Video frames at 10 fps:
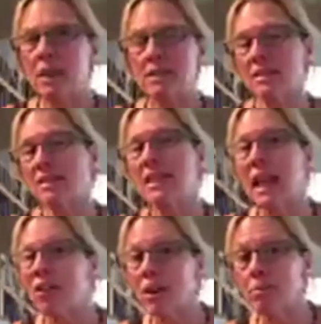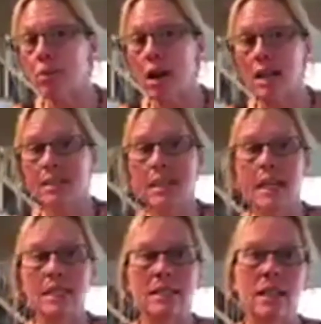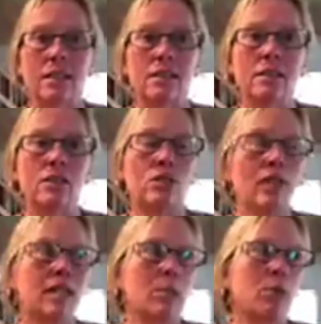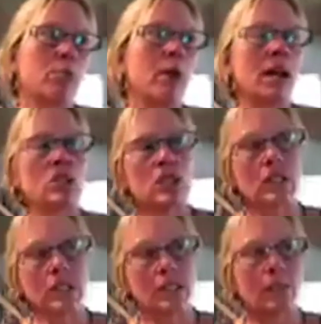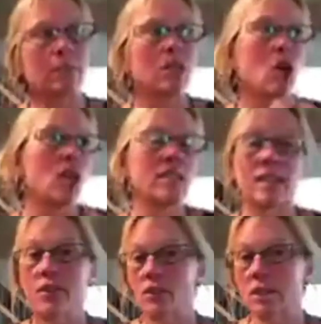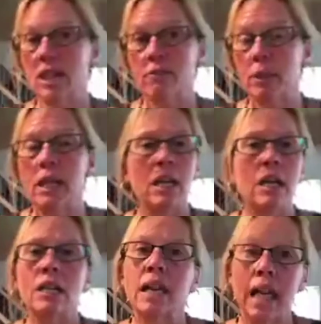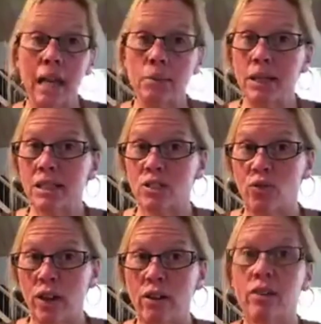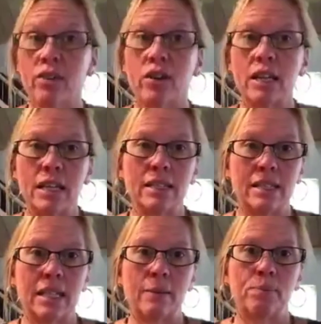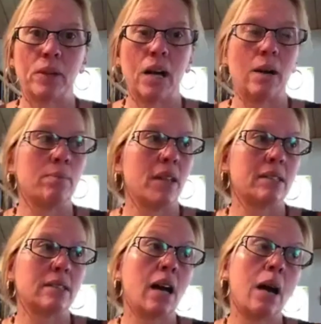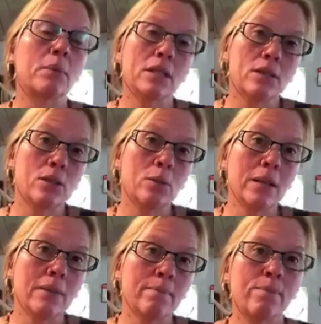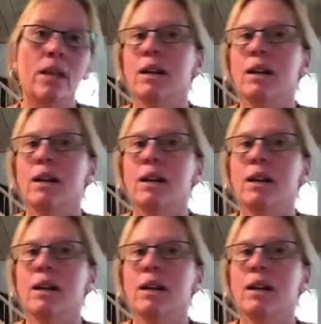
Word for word: it's a scary process and you'll end up with botulism and all this other stuff. But canning meats is very, very easy. Um, it's time consuming,